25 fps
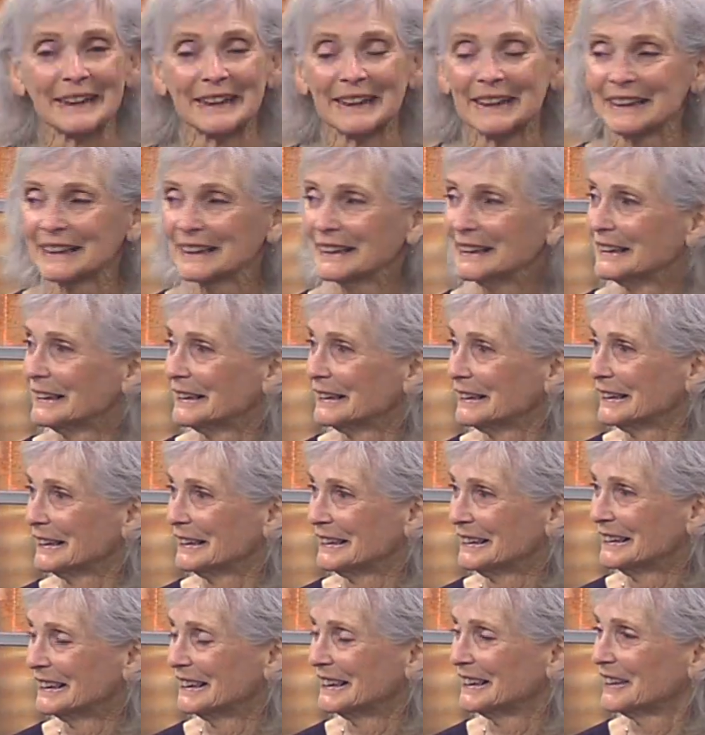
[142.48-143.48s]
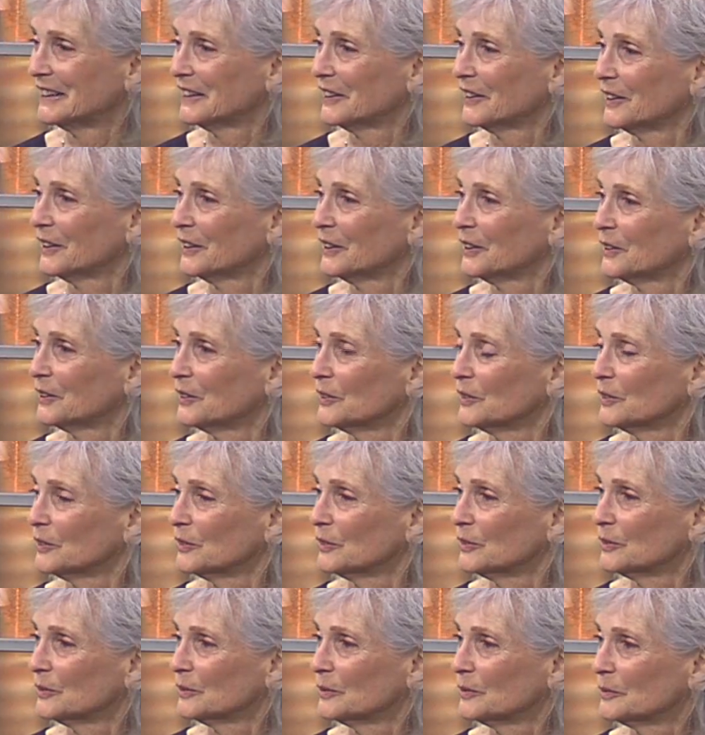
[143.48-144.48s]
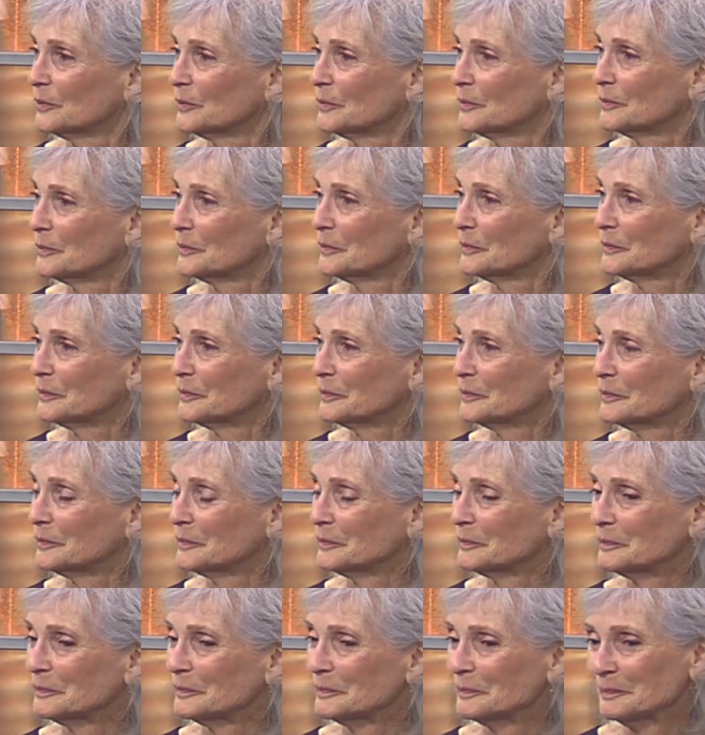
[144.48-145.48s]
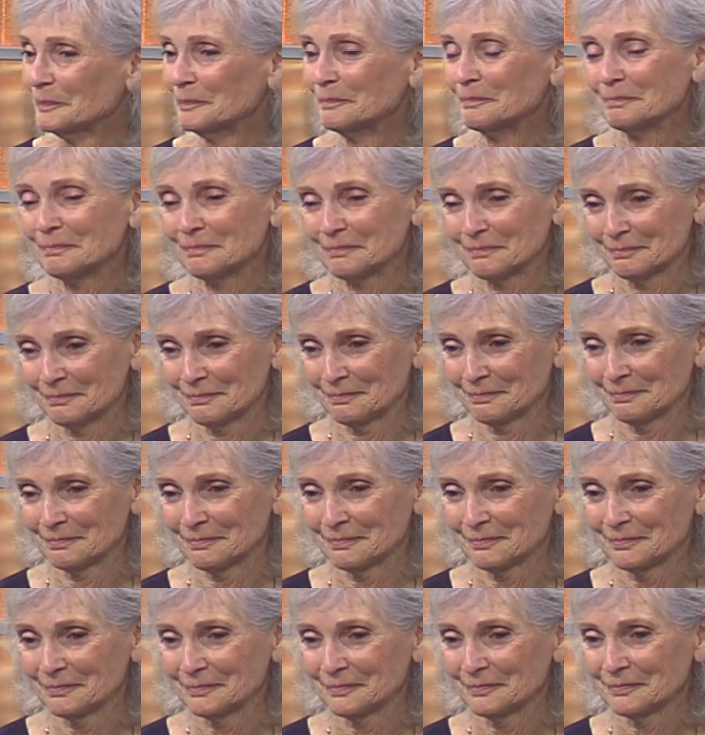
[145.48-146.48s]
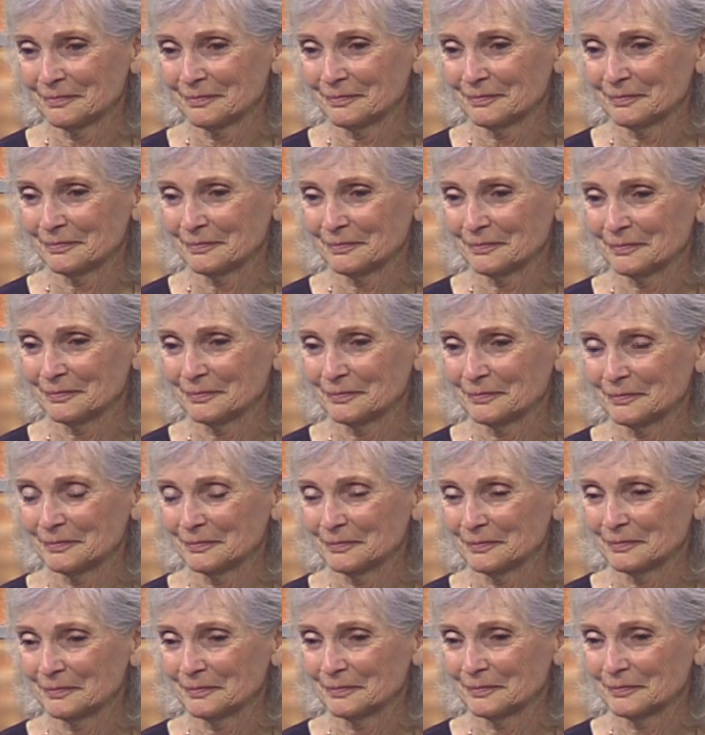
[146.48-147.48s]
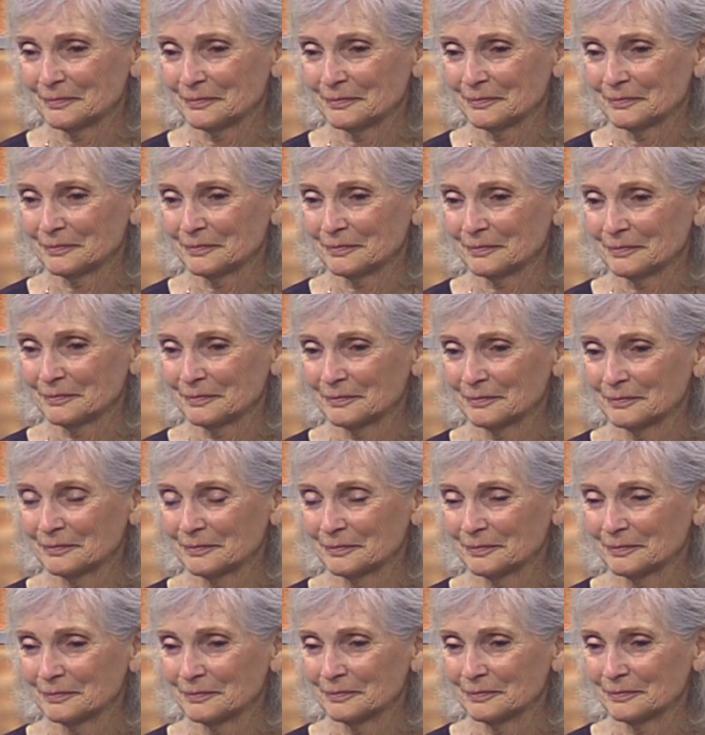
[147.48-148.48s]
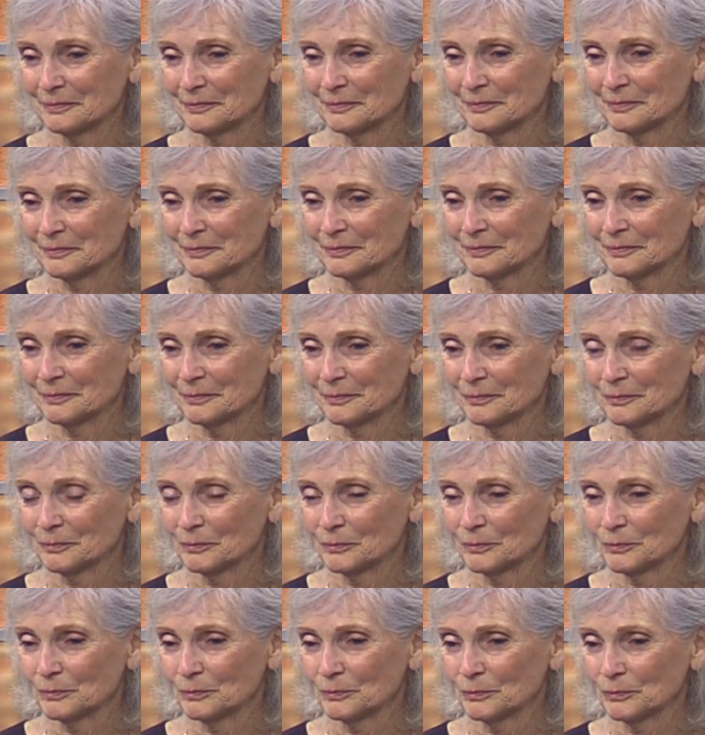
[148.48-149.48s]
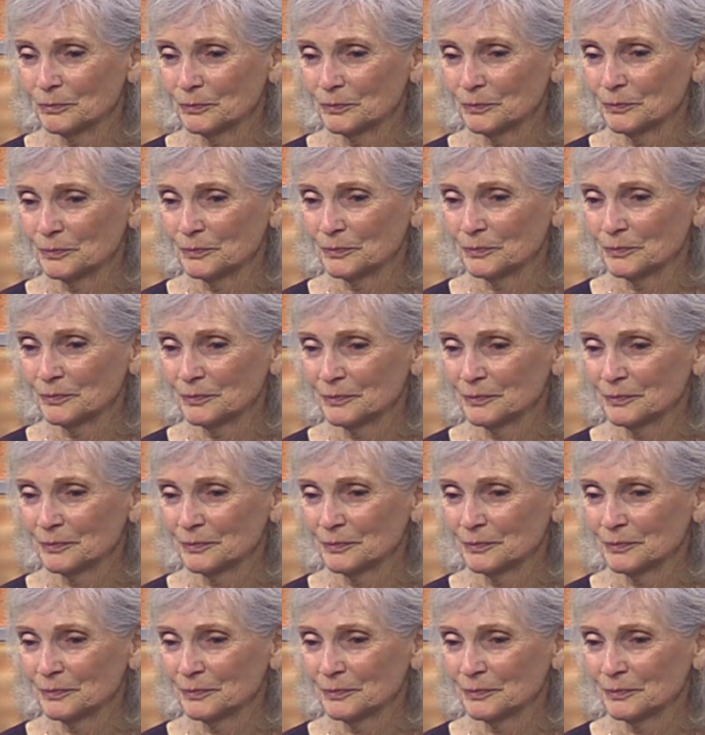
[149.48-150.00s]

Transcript: (not speaking)